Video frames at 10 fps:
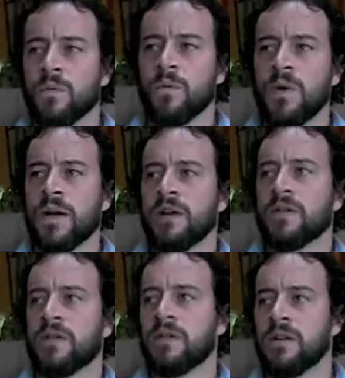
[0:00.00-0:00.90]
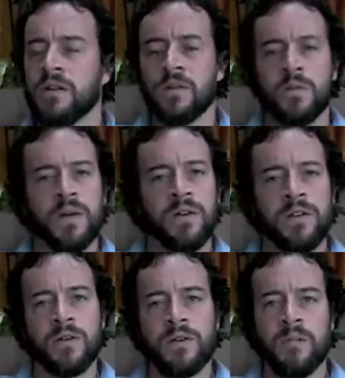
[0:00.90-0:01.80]
where
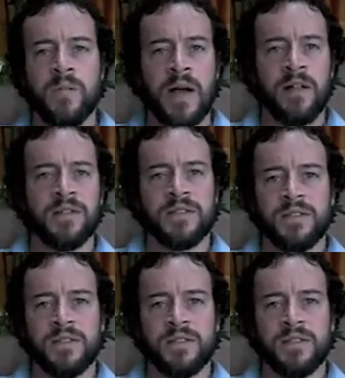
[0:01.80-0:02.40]
your imbalance